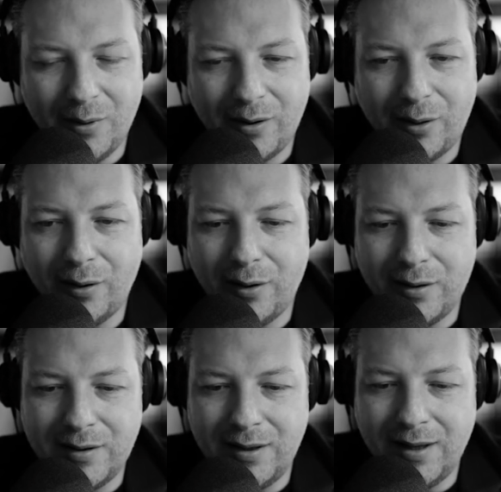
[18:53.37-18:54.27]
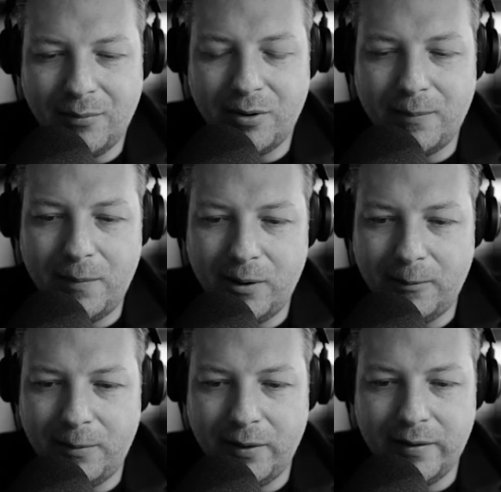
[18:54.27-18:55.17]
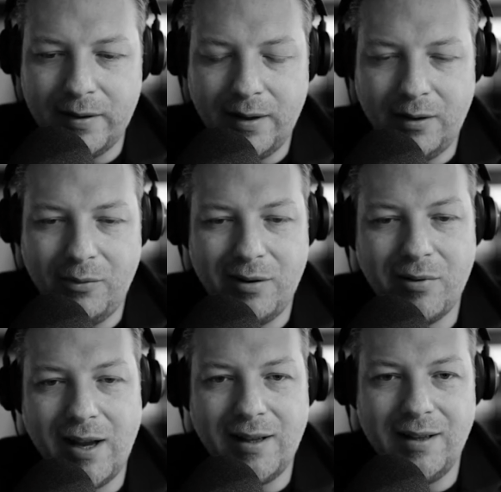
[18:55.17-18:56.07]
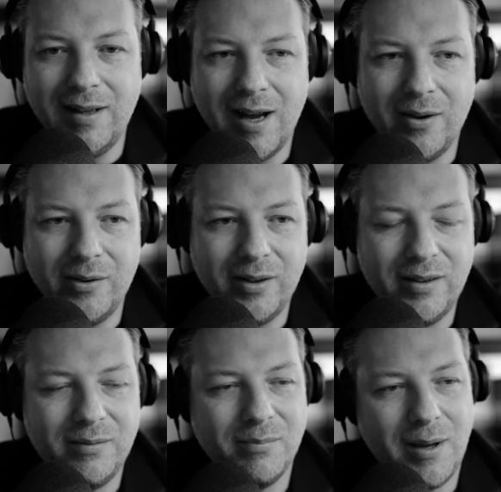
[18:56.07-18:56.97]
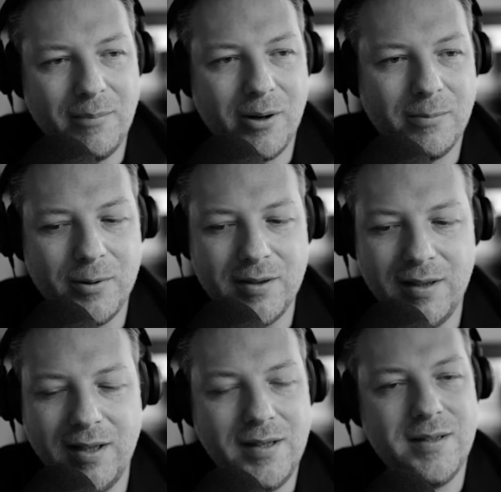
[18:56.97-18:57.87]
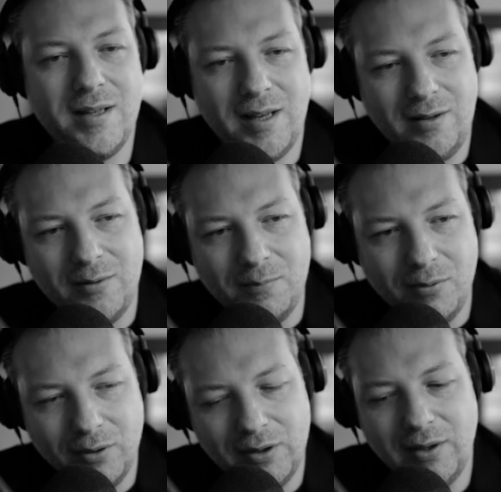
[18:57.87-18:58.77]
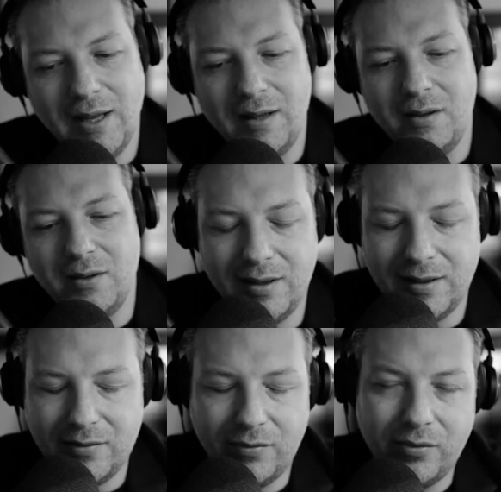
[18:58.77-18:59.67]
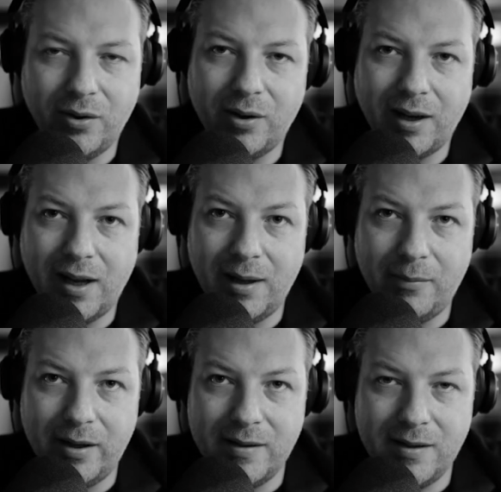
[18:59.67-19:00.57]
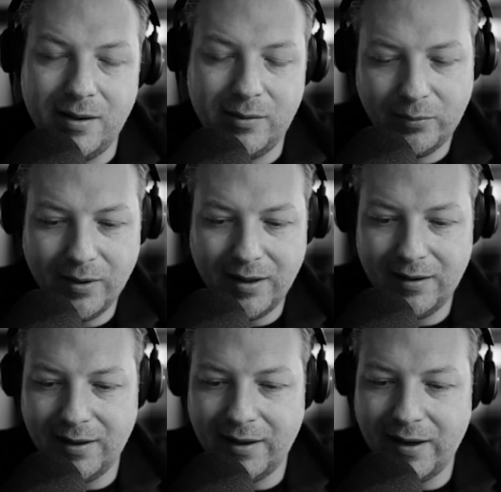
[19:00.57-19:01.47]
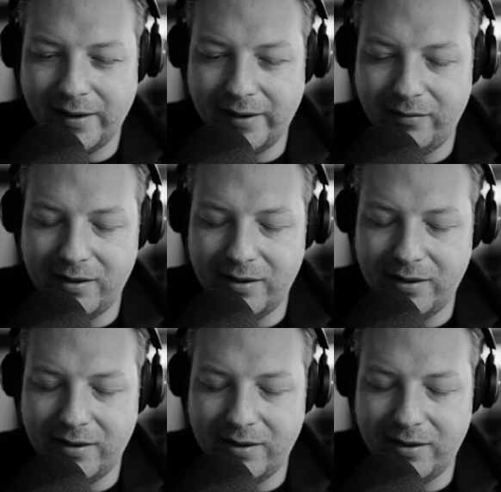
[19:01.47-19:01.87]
thoughts and our purpose, and we write it down. My purpose is, and you put together these 4 elements into one declarative